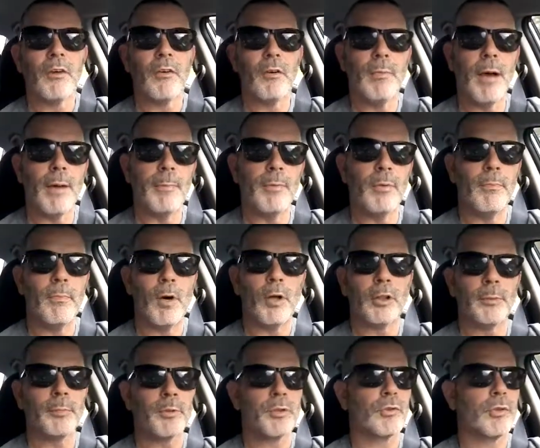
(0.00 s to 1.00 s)
Remember,
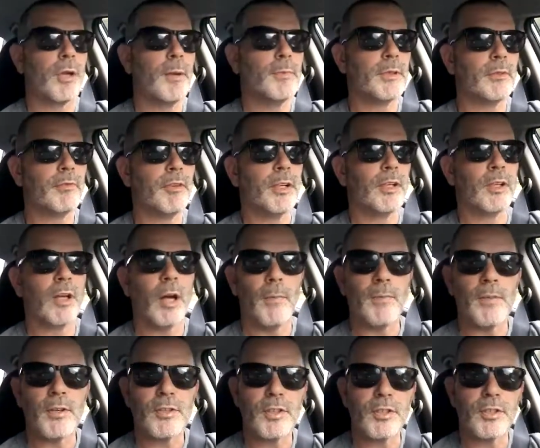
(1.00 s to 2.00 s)
multiple streams of
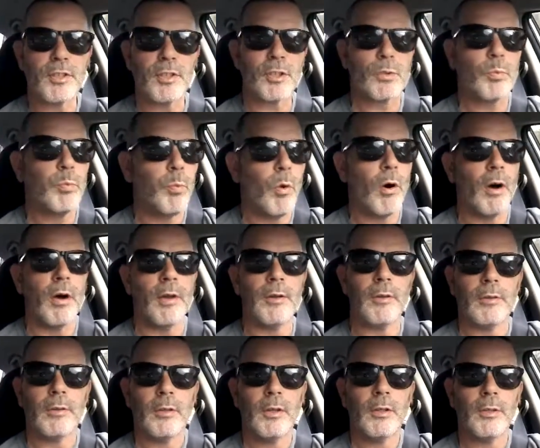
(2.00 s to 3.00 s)
income. This is just
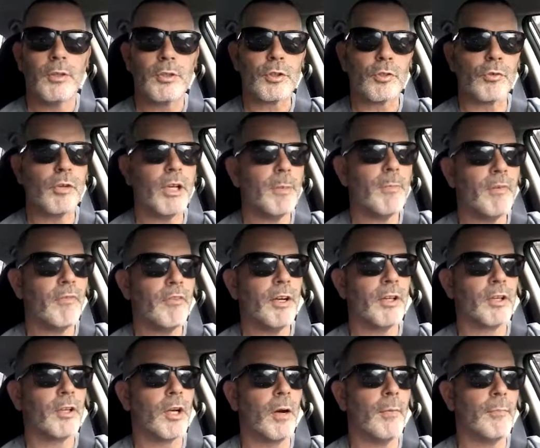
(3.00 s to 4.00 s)
one stream of
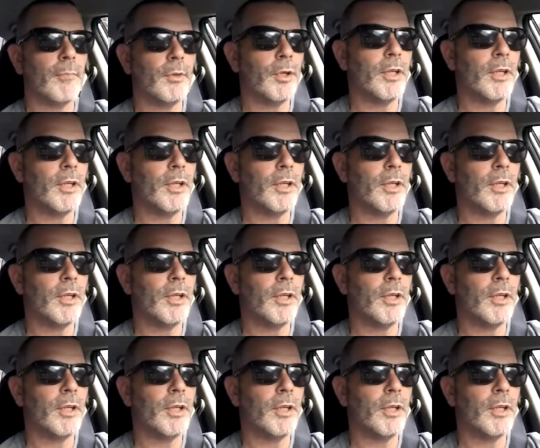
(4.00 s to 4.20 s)
income.